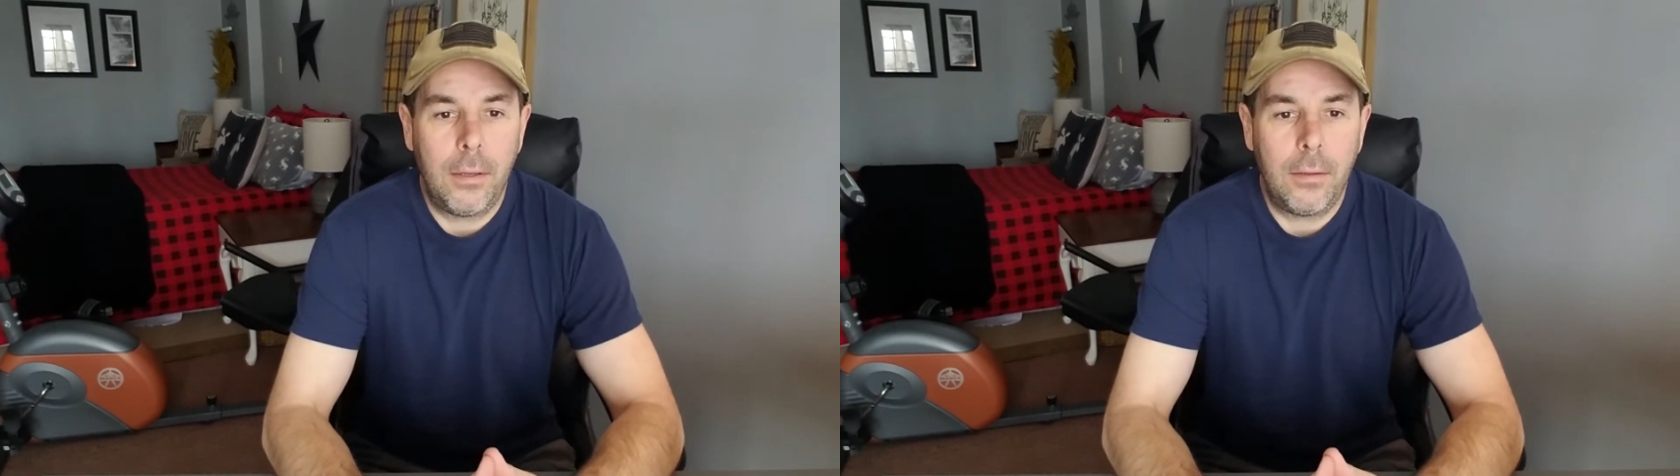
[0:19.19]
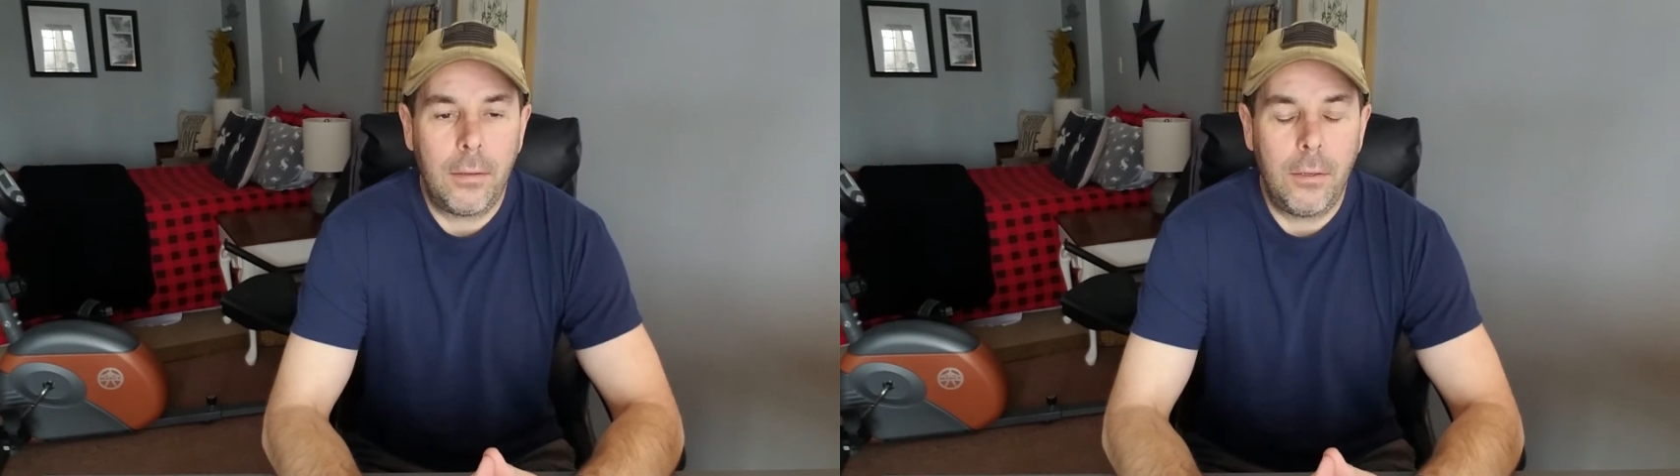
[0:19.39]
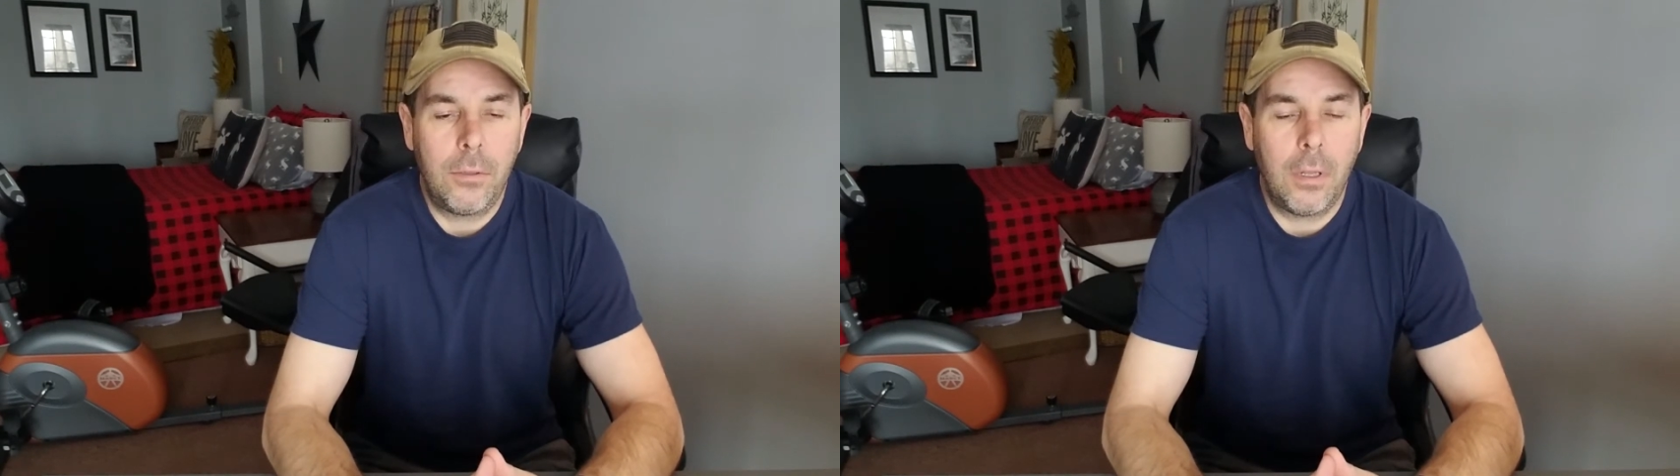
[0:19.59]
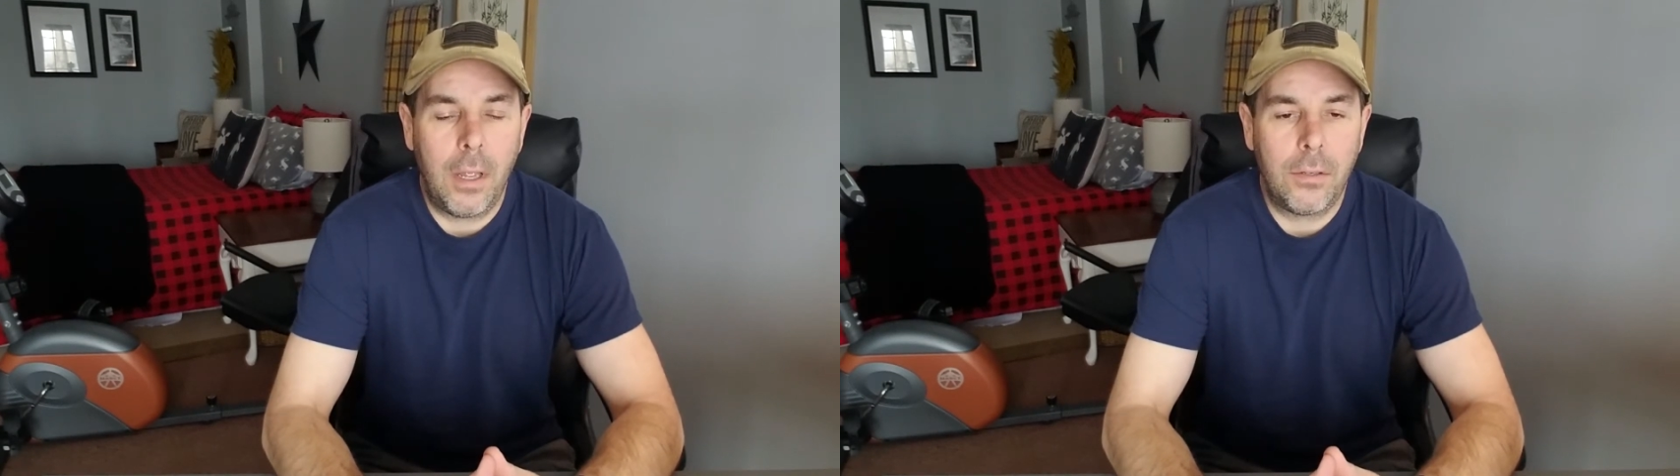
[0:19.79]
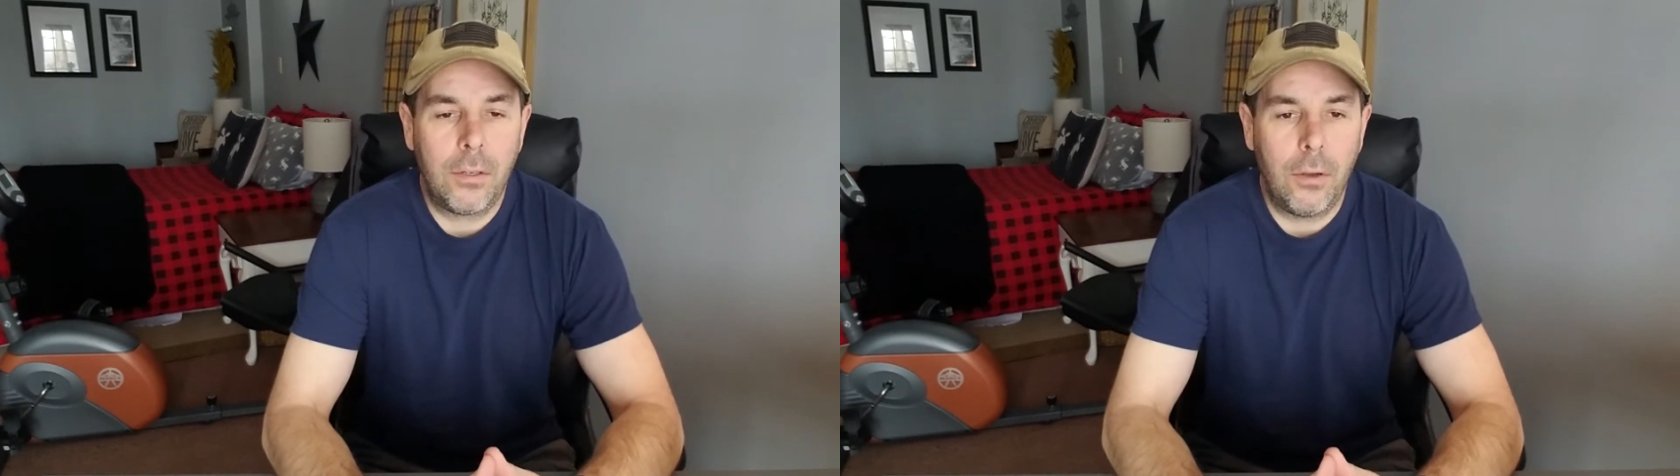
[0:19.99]
used a lot
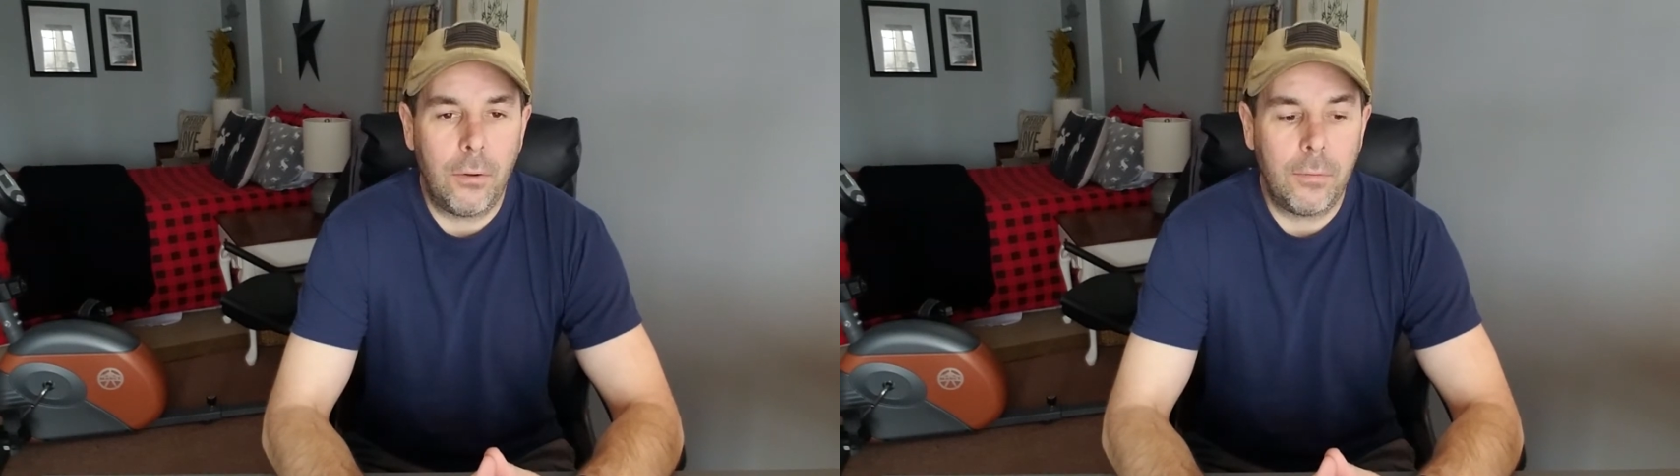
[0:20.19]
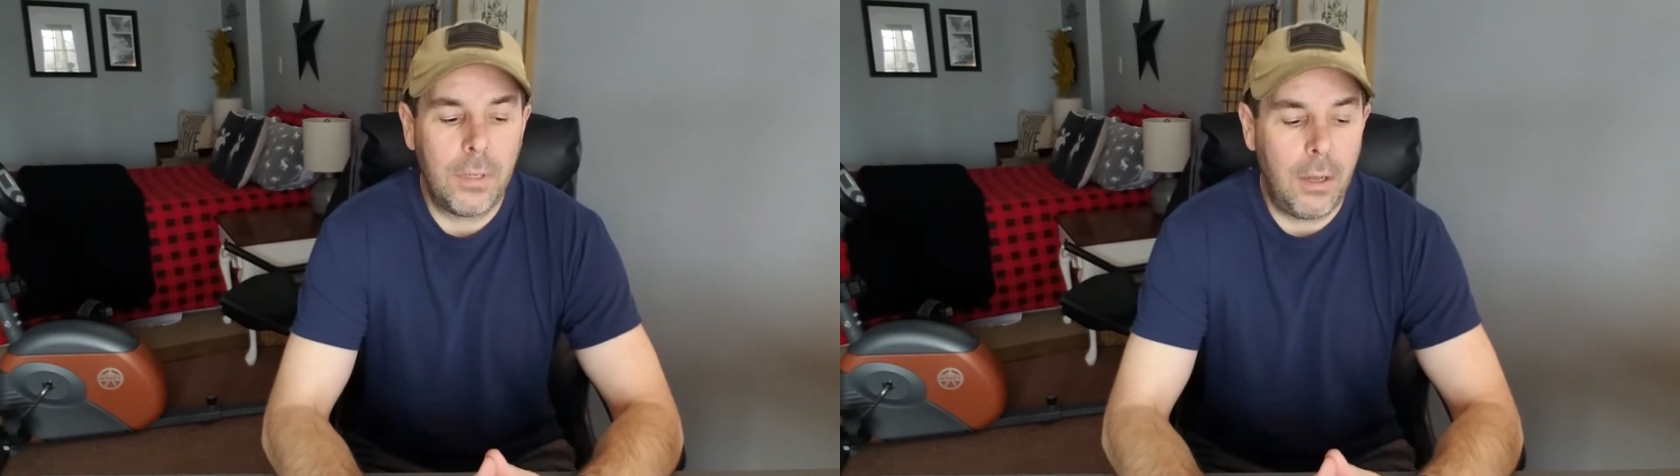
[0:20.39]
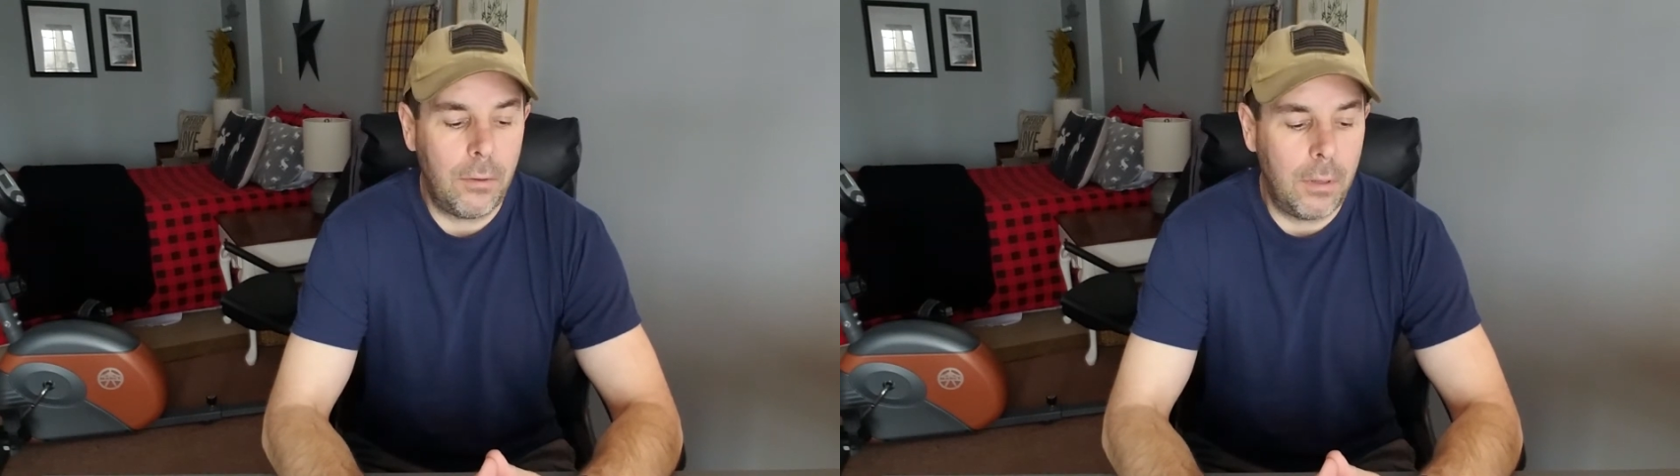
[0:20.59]
of stoves out